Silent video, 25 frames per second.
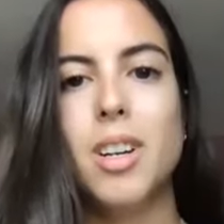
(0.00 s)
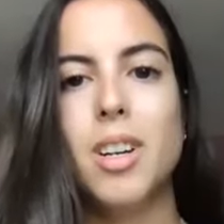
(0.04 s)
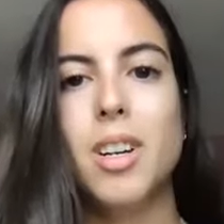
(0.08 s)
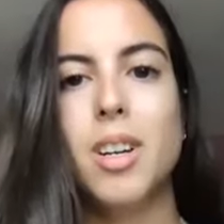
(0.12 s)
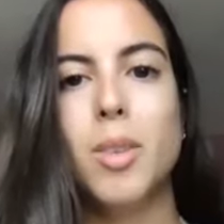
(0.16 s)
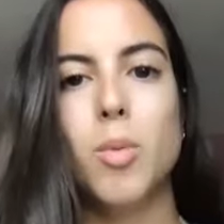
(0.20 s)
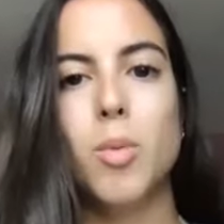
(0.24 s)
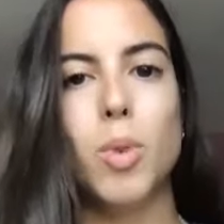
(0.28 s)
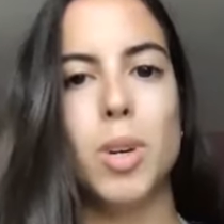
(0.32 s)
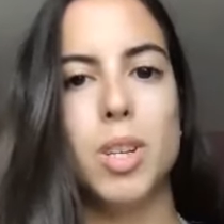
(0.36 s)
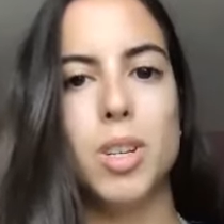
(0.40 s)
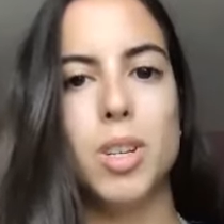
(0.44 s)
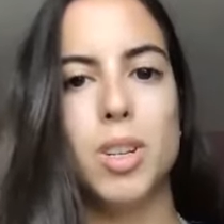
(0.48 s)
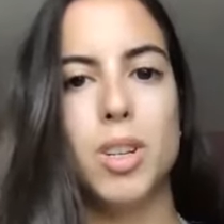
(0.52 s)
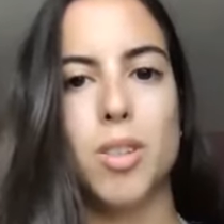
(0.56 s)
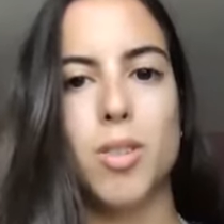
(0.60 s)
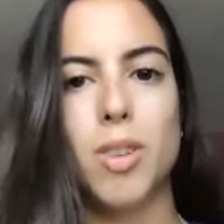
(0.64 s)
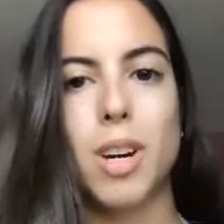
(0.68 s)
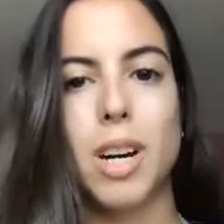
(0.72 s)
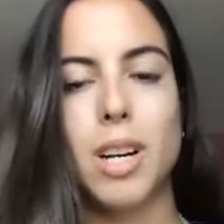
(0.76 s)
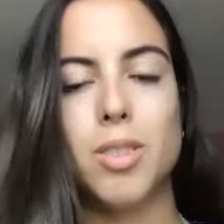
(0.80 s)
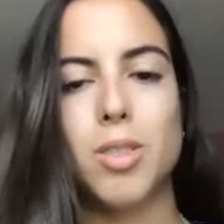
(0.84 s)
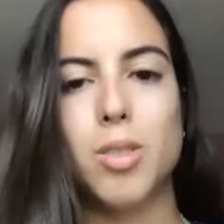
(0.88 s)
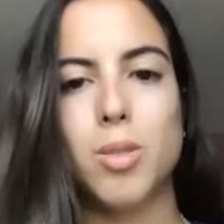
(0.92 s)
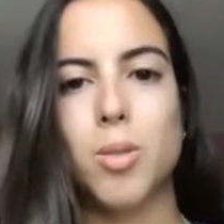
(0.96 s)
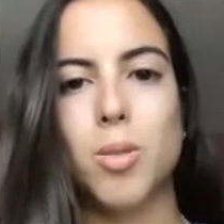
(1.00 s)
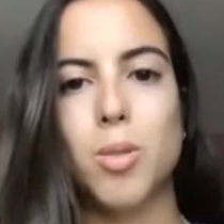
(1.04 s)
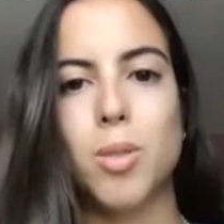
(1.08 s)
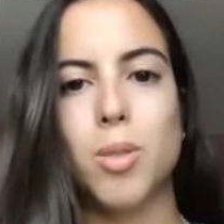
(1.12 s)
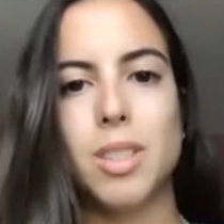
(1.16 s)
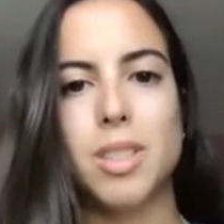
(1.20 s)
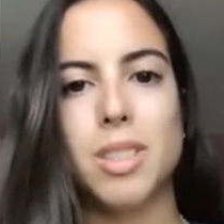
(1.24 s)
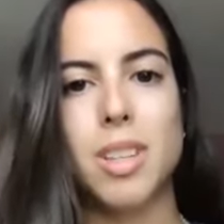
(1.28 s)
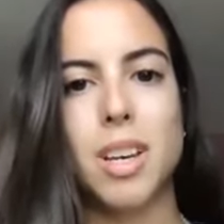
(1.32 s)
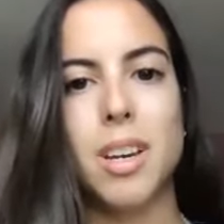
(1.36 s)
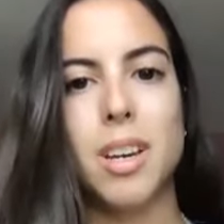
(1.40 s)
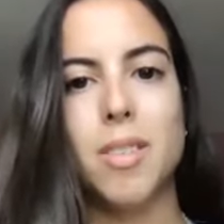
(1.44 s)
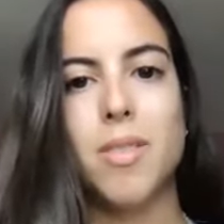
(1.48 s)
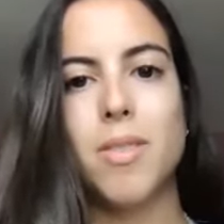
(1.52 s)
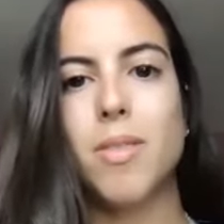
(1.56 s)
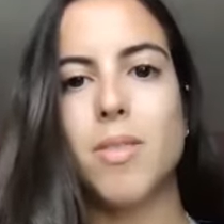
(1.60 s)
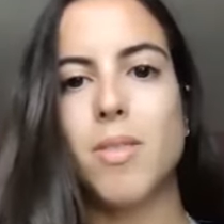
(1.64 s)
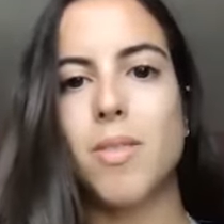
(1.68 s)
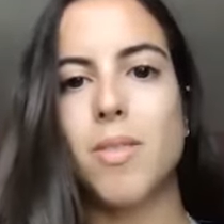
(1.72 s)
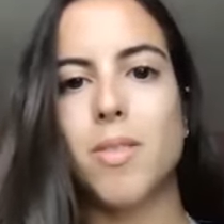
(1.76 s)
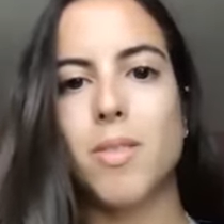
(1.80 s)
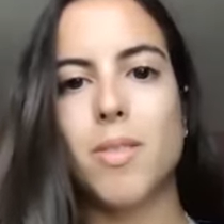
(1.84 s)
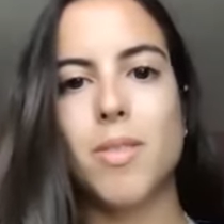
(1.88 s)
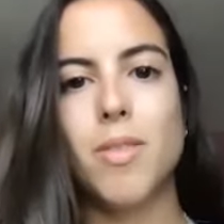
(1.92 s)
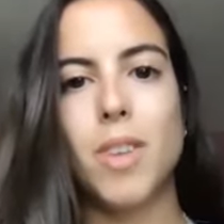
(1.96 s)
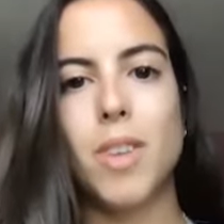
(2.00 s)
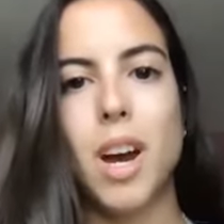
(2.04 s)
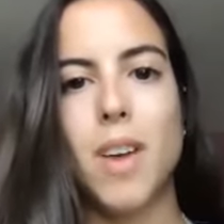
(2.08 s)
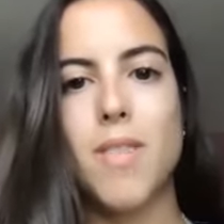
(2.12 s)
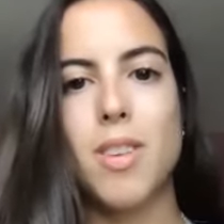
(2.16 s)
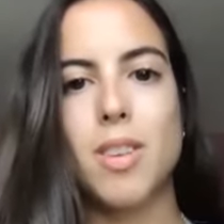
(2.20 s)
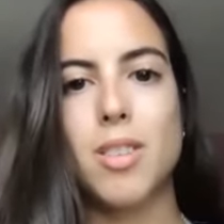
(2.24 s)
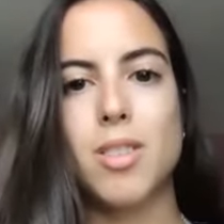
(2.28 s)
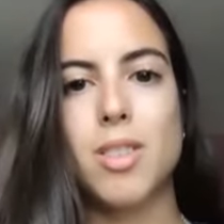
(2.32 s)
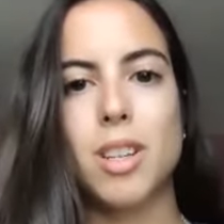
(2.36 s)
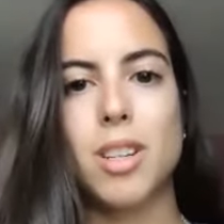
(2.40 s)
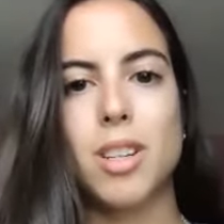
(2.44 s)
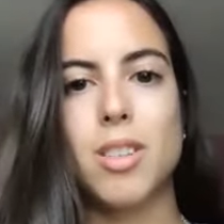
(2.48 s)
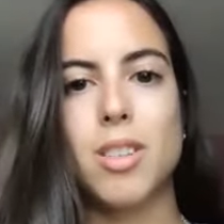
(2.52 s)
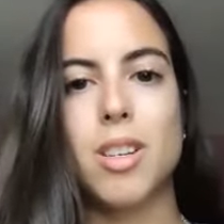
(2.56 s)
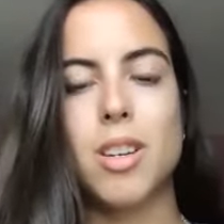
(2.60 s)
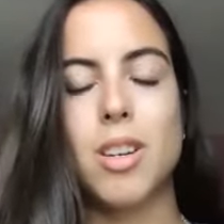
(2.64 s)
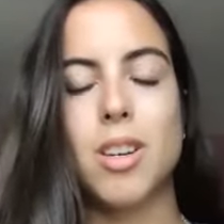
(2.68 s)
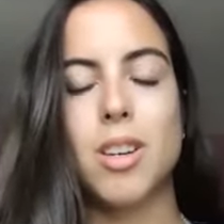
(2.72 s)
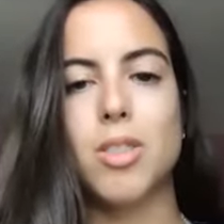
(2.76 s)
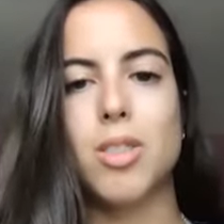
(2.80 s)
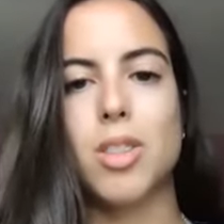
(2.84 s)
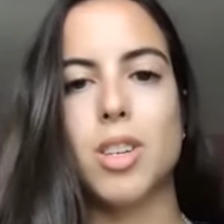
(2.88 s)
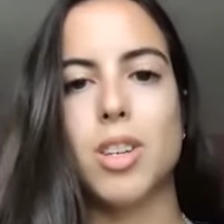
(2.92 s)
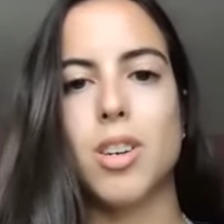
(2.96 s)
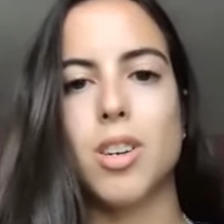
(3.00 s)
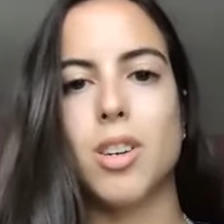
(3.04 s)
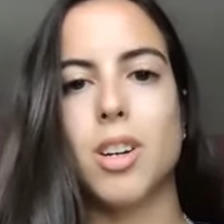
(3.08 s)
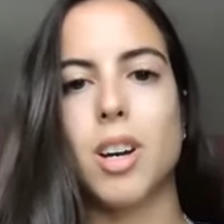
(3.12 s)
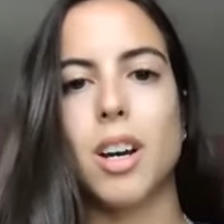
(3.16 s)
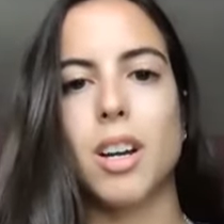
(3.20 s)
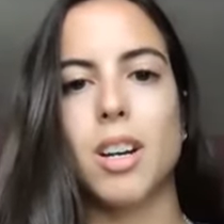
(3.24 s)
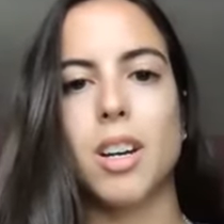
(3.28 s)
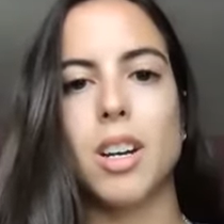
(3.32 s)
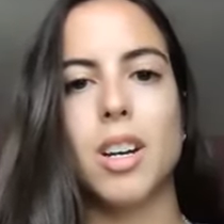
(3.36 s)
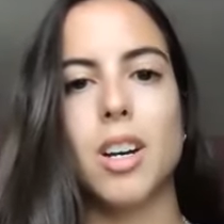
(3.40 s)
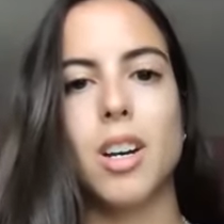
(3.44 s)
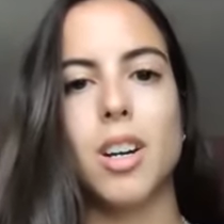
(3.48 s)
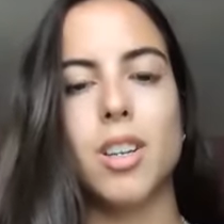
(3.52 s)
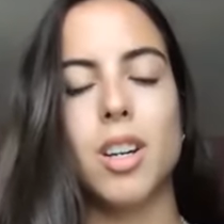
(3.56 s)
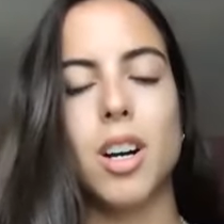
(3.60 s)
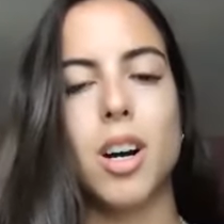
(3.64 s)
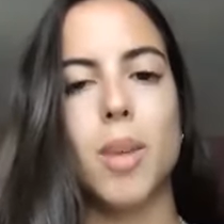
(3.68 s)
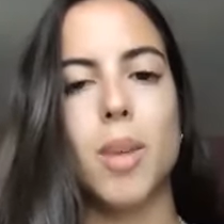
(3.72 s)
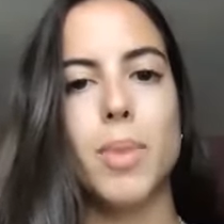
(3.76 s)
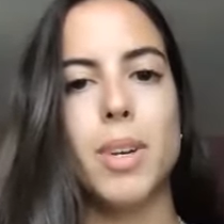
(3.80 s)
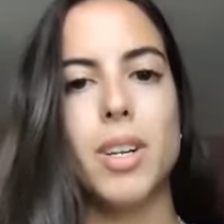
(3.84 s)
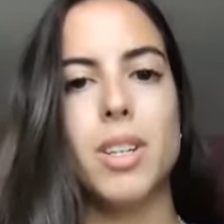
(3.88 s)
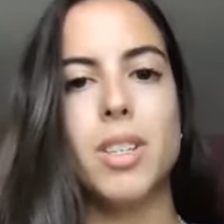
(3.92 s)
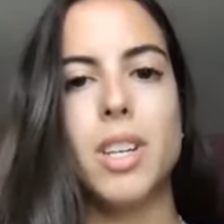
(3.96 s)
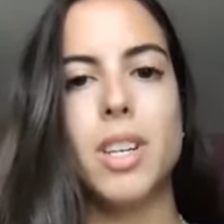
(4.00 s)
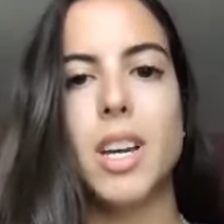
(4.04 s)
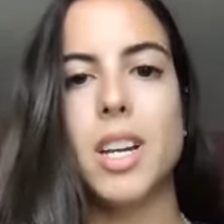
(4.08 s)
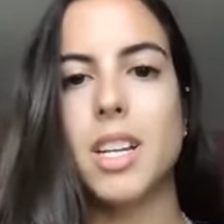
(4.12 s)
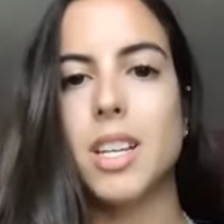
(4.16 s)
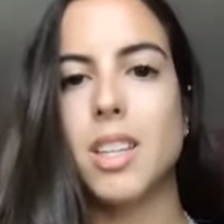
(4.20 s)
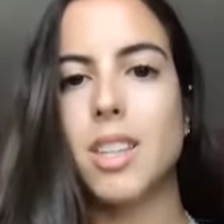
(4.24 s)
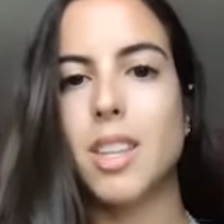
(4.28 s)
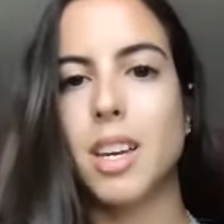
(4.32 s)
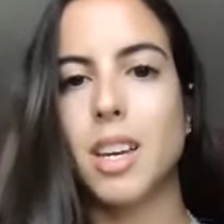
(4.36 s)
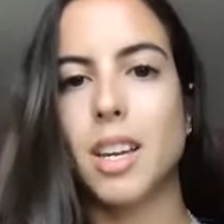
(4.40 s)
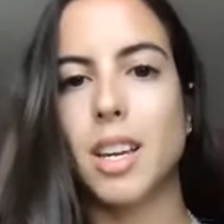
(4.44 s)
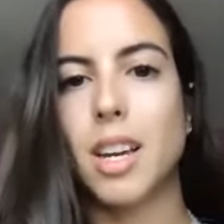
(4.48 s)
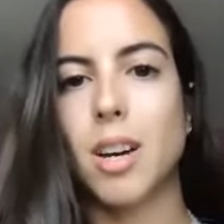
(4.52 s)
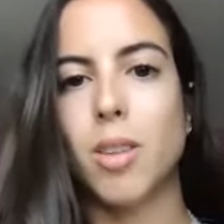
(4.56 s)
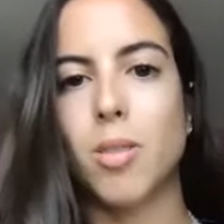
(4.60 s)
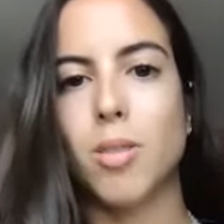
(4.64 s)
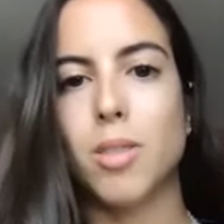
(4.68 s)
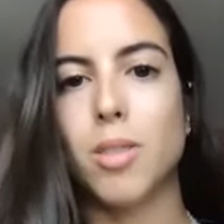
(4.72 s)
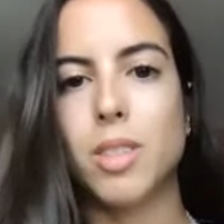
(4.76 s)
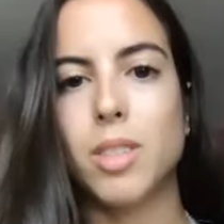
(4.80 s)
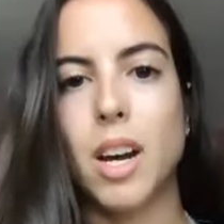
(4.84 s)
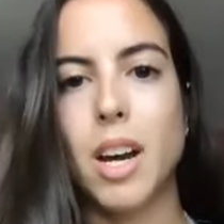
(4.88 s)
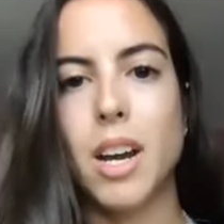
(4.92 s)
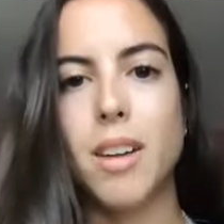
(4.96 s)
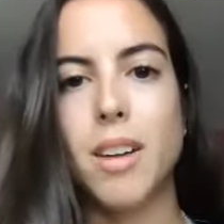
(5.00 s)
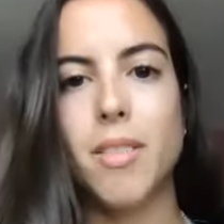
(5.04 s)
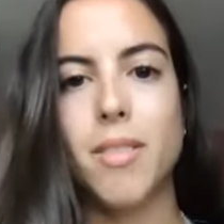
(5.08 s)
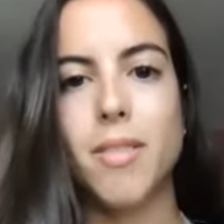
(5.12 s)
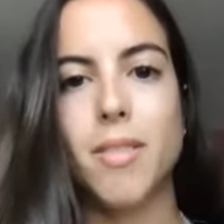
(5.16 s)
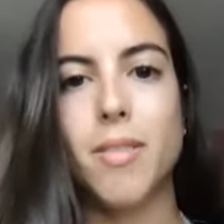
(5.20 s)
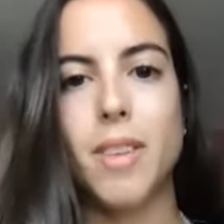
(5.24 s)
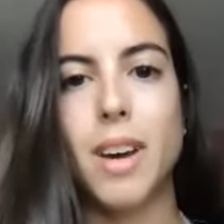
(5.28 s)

when you're in grad school, it's like 5 or 6 years that you're not going to accomplish anything outside of